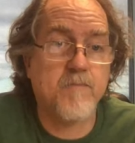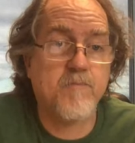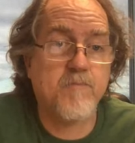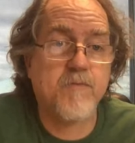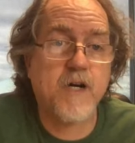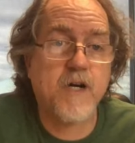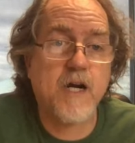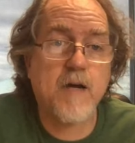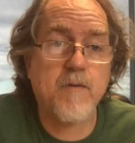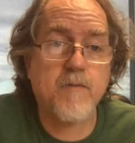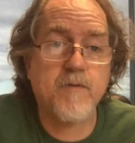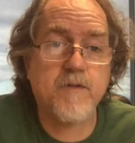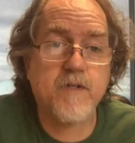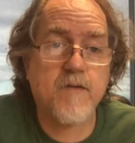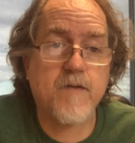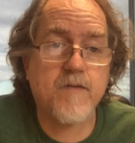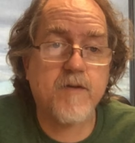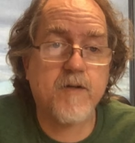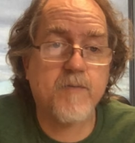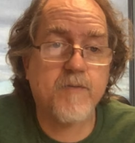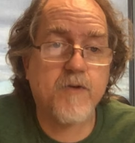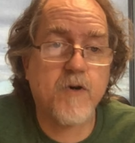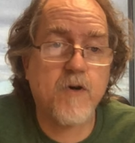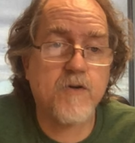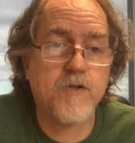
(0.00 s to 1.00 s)
problem-solving
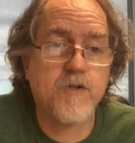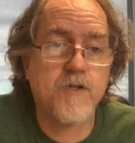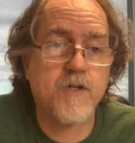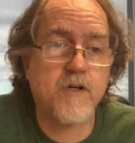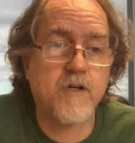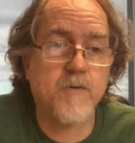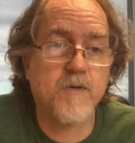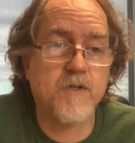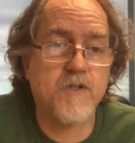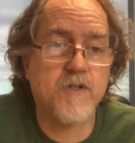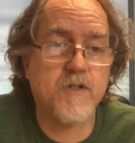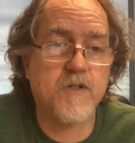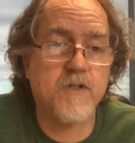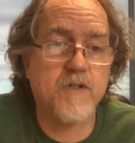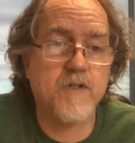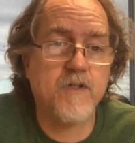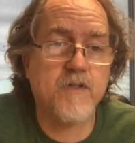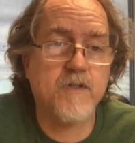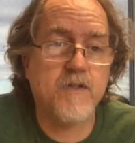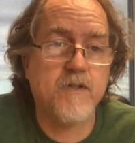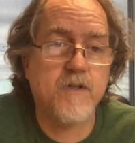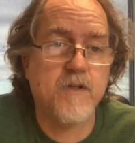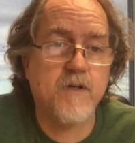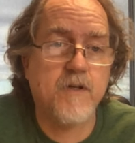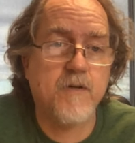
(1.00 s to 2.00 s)
approach here, which
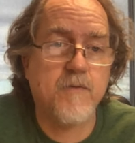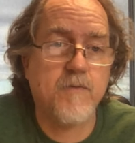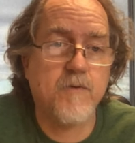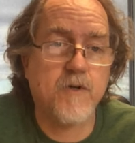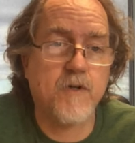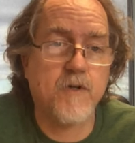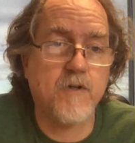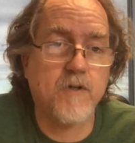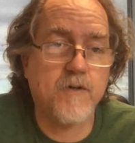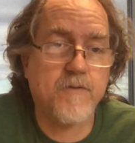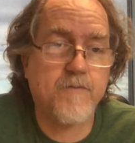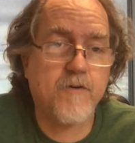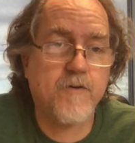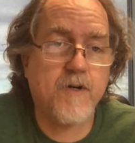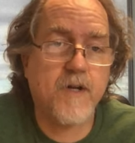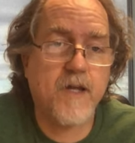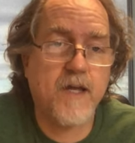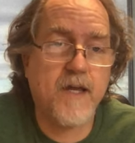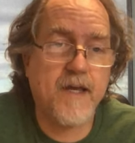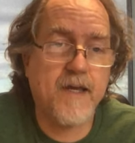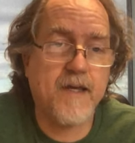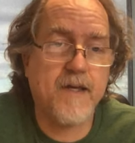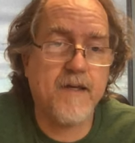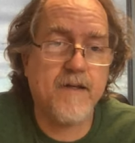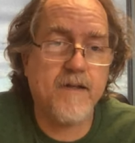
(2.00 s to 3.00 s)
is we're going to look for an
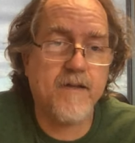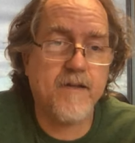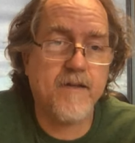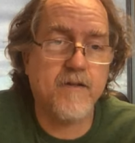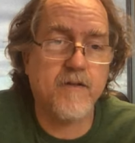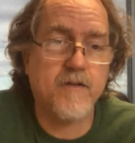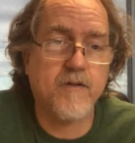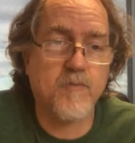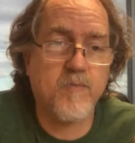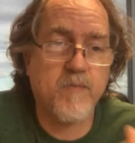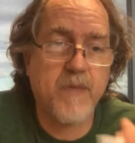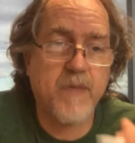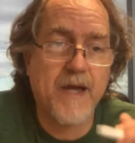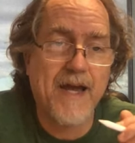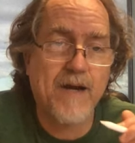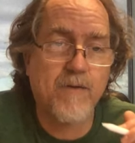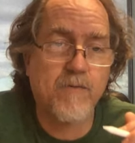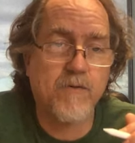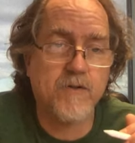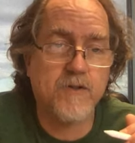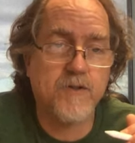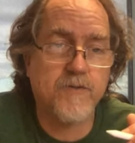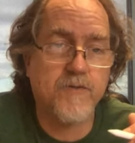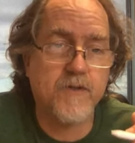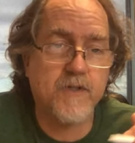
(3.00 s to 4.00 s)
A and then look
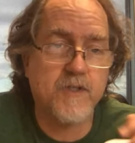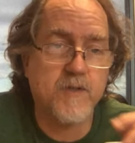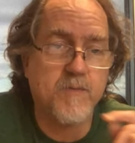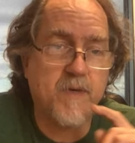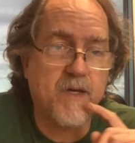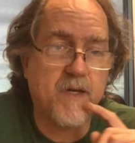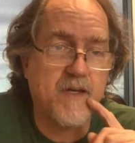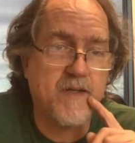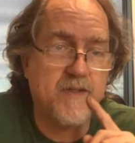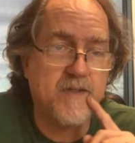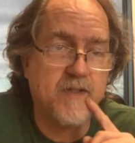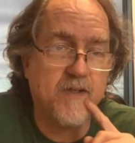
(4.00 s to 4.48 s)
backwards for the space.